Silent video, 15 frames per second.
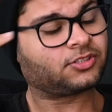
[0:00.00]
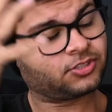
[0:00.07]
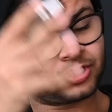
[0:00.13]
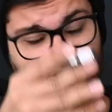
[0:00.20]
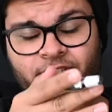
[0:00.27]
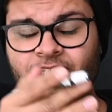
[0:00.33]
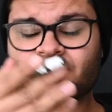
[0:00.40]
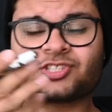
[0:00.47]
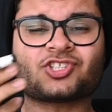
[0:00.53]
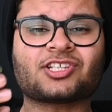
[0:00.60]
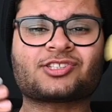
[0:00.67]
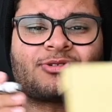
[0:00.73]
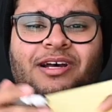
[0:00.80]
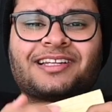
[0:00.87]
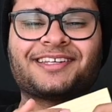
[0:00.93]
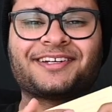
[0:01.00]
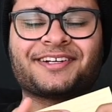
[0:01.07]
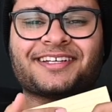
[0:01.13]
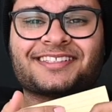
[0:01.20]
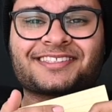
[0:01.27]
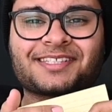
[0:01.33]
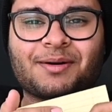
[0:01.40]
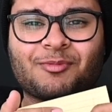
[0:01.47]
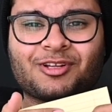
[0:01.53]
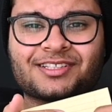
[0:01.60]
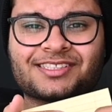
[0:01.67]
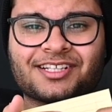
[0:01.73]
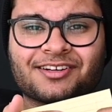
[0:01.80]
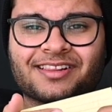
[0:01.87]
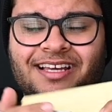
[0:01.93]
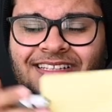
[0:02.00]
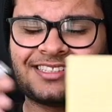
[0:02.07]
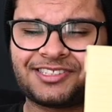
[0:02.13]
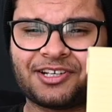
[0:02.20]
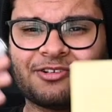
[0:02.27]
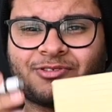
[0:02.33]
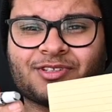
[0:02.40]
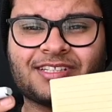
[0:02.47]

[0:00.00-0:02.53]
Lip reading: Turkey is just right there, Istanbul is there, let's go to